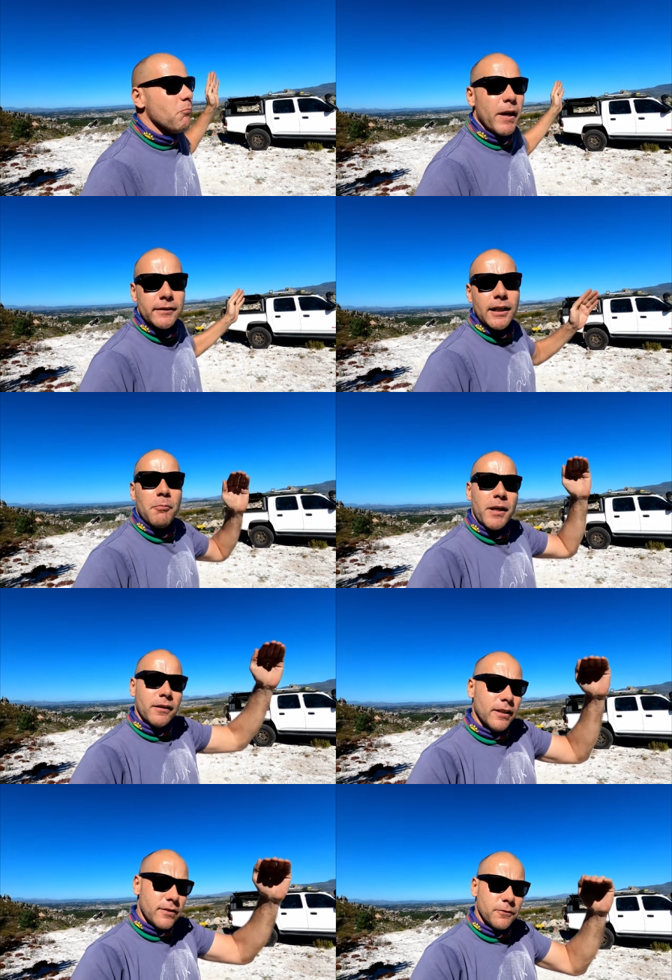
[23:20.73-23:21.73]
met I made
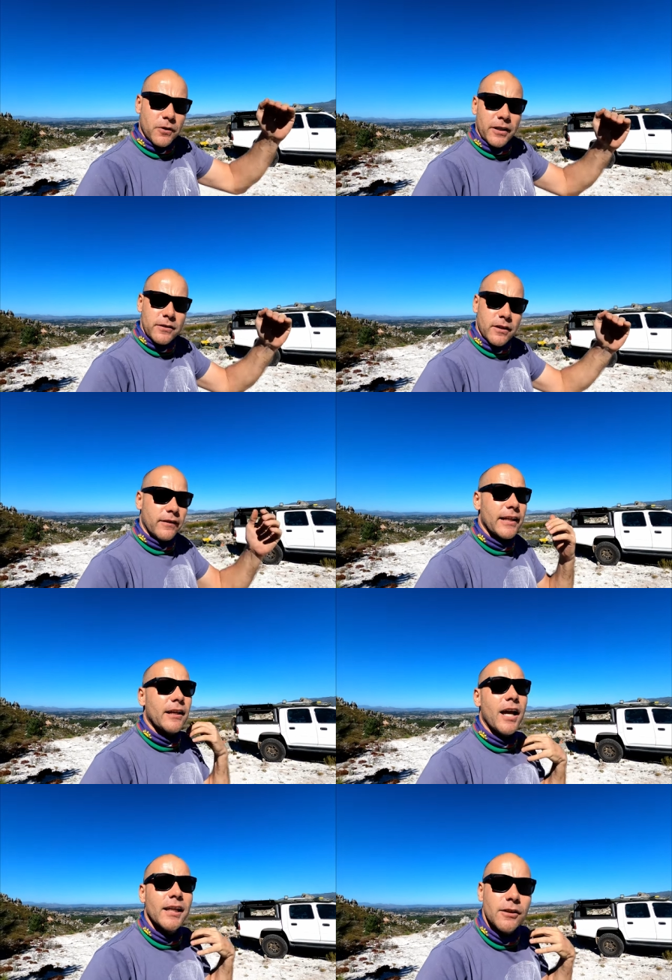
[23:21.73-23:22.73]
a list of criteria that
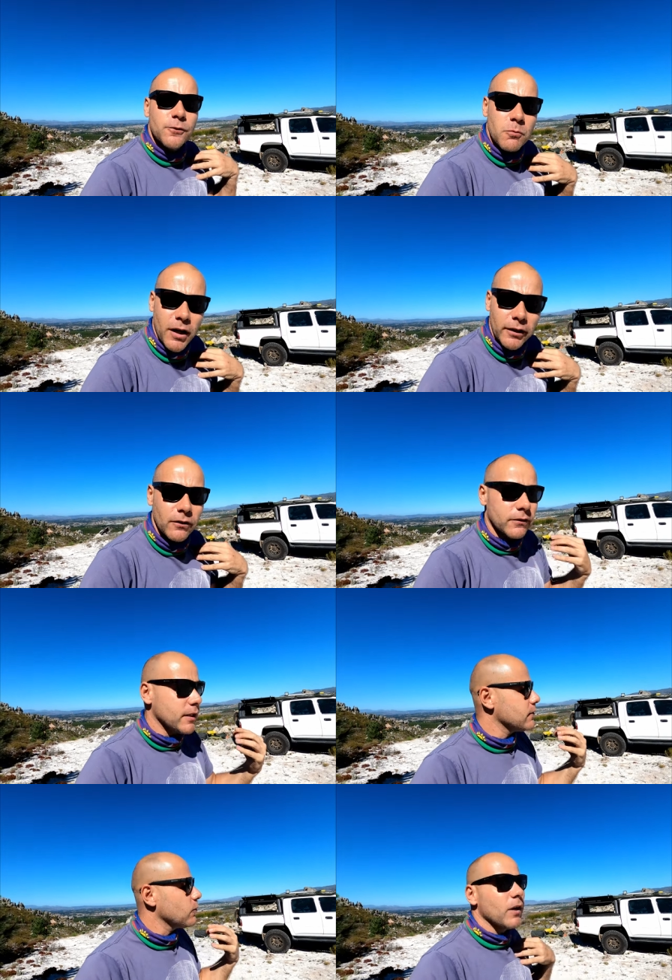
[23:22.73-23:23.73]
I need for my
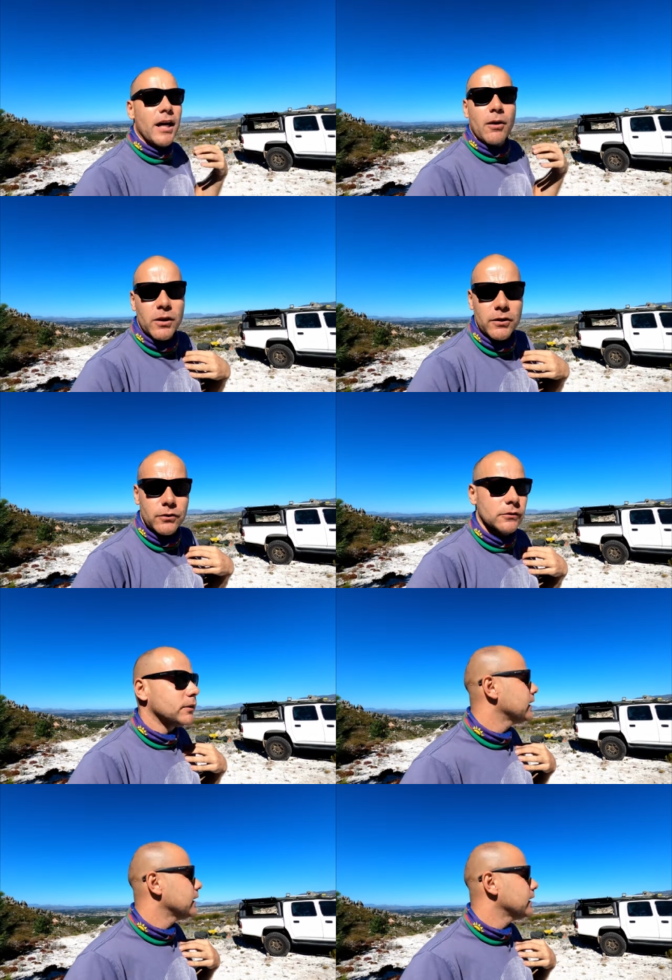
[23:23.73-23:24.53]
context for what I want to do.